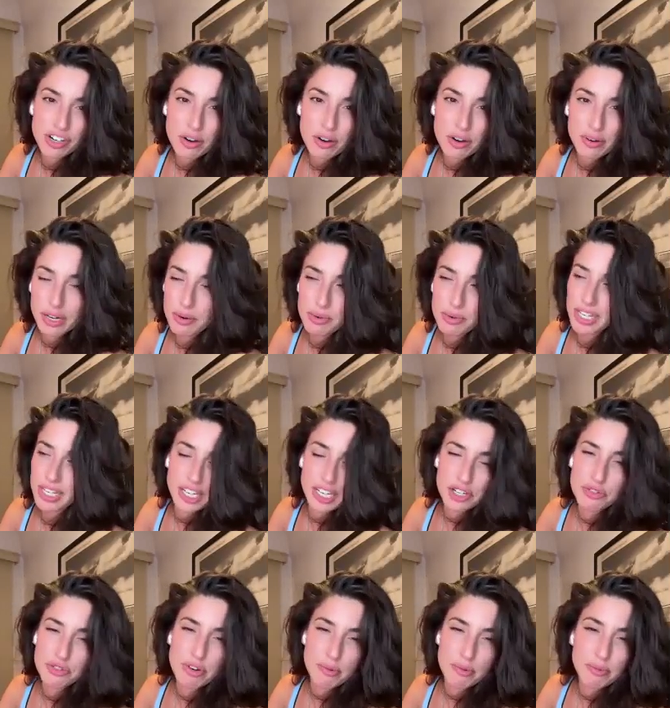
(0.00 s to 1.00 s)
show, and it was like
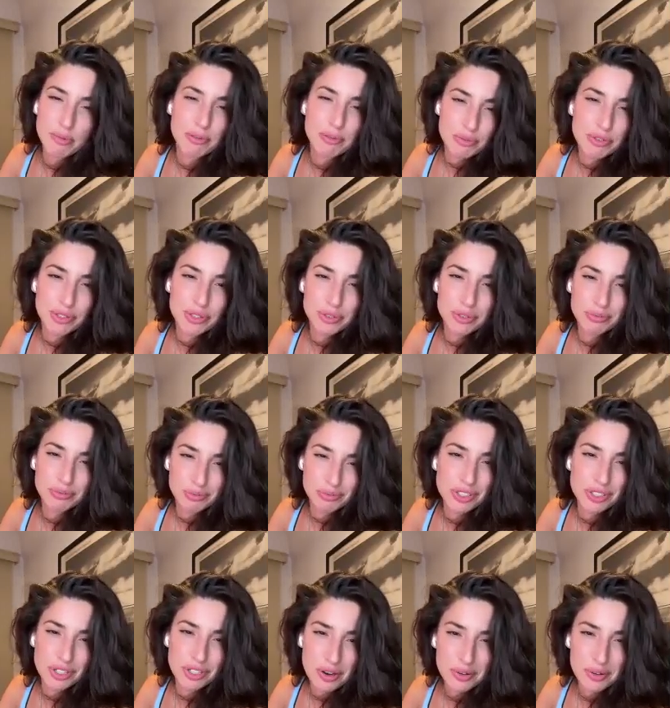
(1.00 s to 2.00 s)
a dream come true
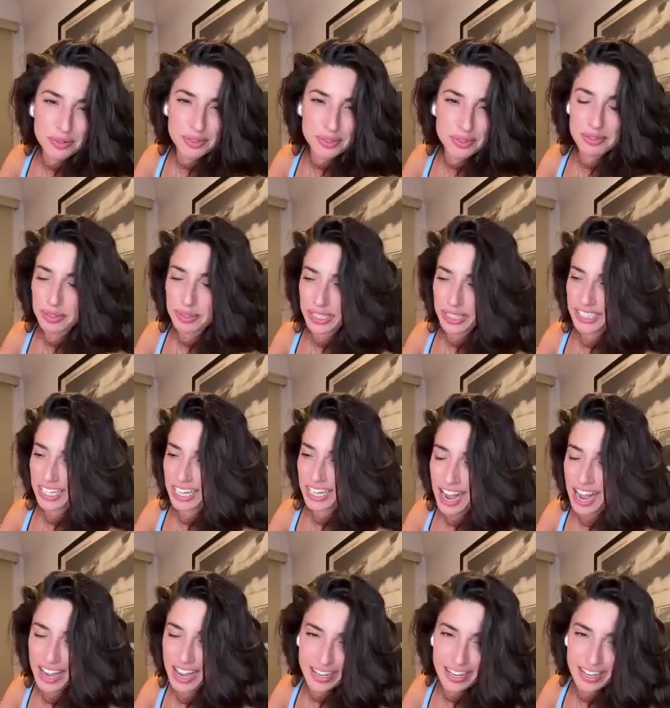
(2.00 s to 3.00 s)
show and really like
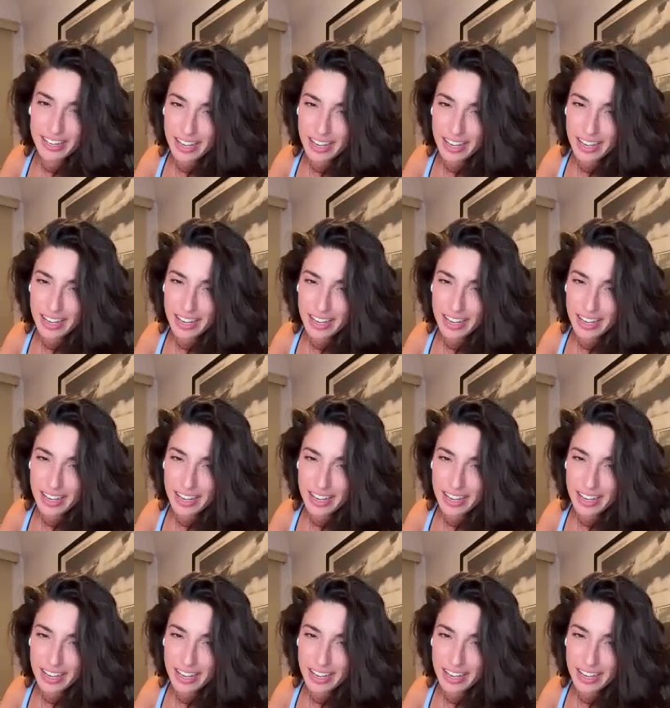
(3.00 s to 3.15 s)
high